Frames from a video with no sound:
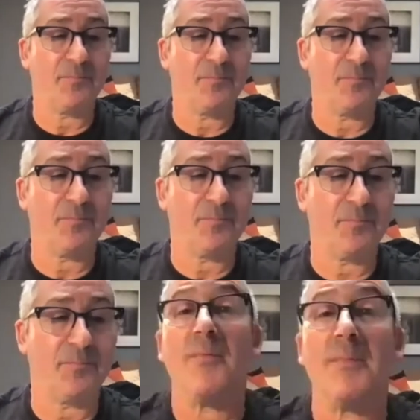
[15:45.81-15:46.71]
I
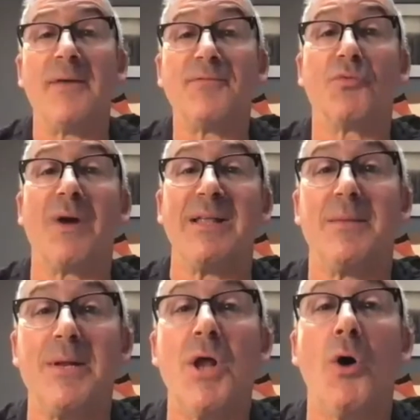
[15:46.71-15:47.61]
had heard of them enough to
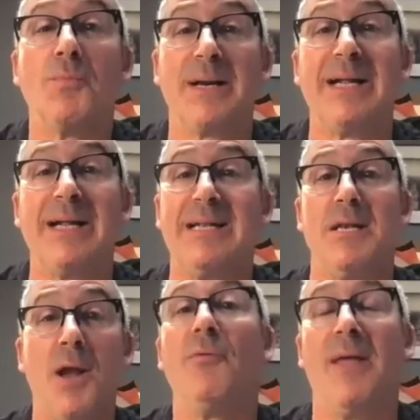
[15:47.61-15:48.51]
write them a note, but I
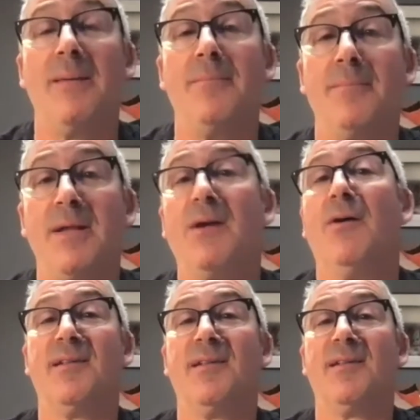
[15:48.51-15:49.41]
didn't know them
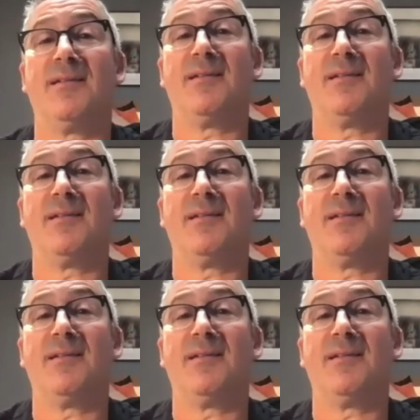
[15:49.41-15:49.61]
because,